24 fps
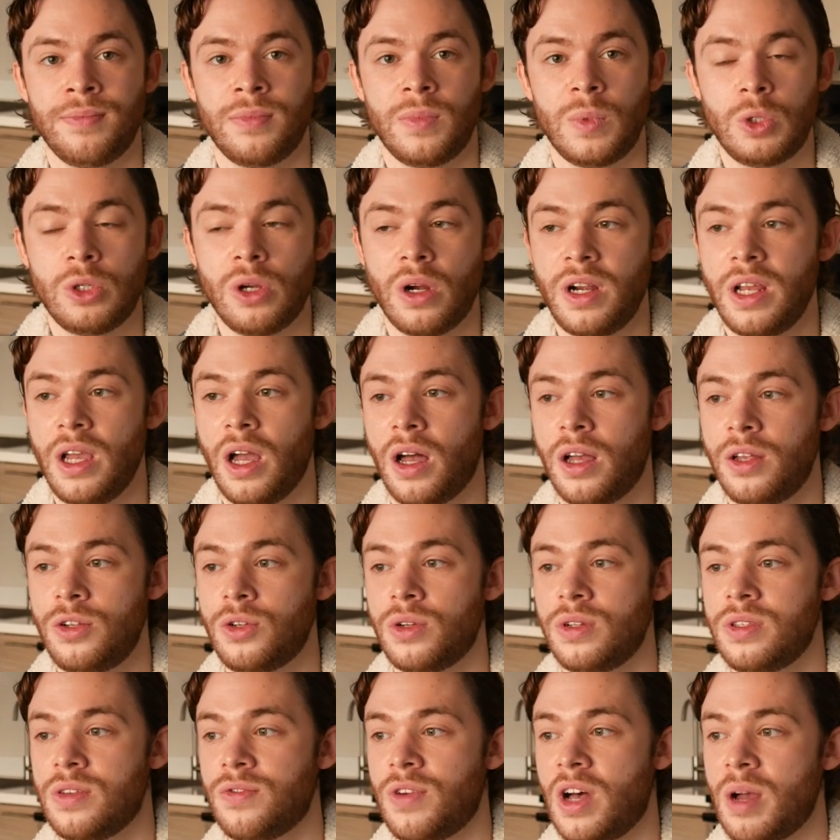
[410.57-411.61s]
There's already
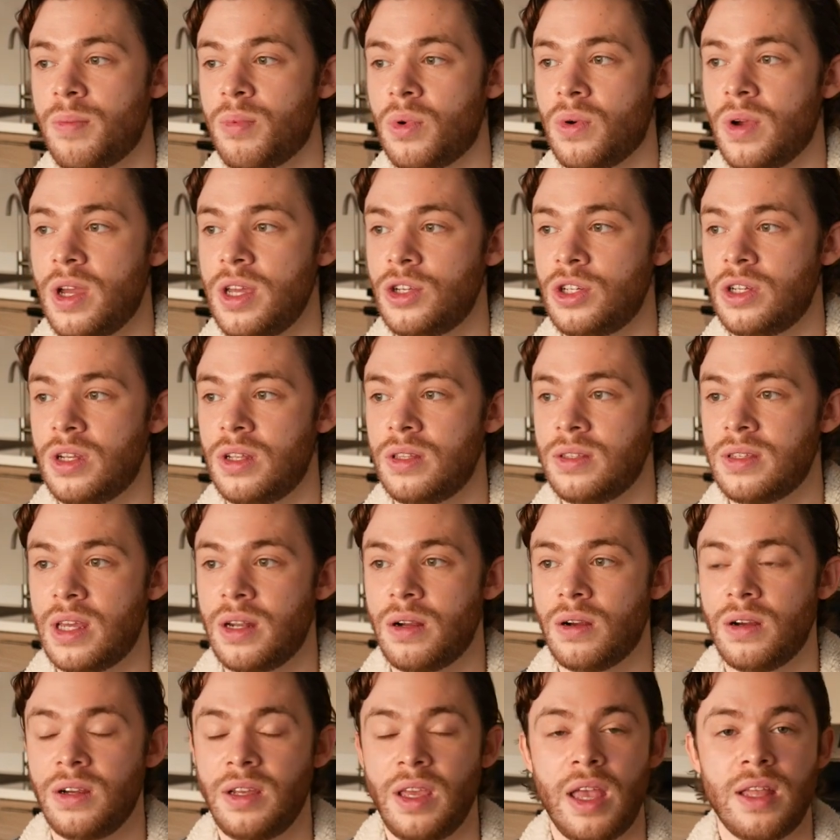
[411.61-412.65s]
hundreds of operations that
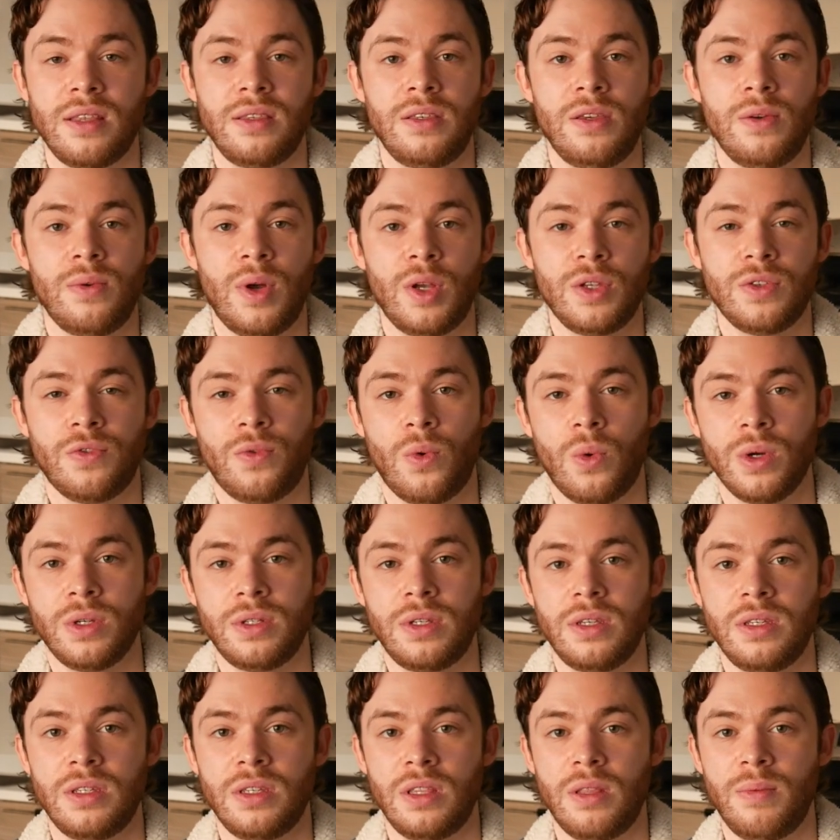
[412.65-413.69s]
are against U S
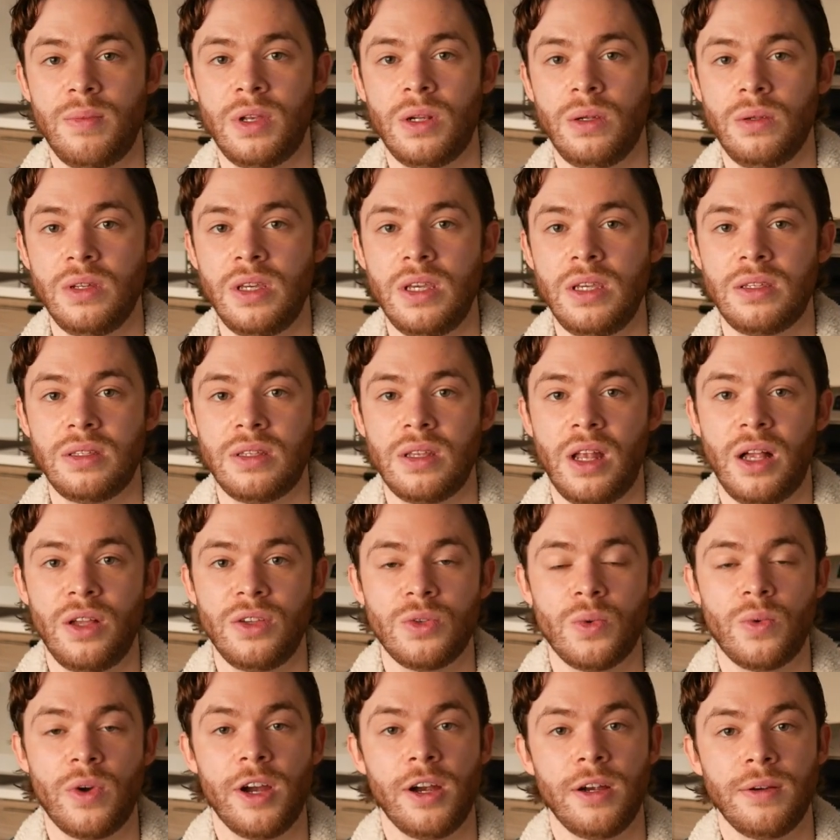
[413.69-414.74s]
forces in the Middle East and
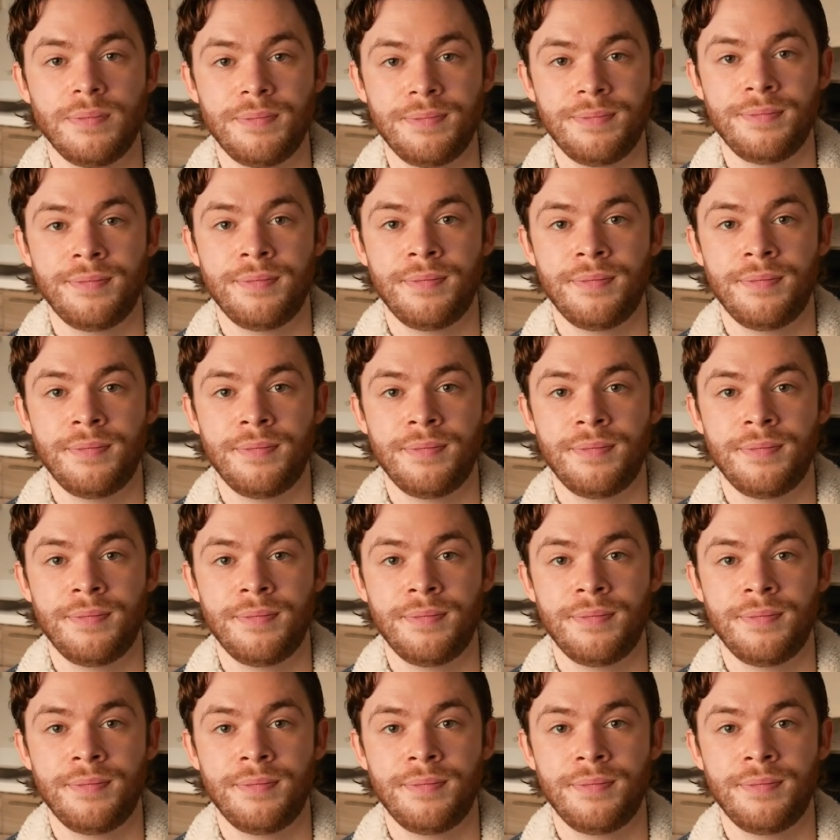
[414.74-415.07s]
elsewhere.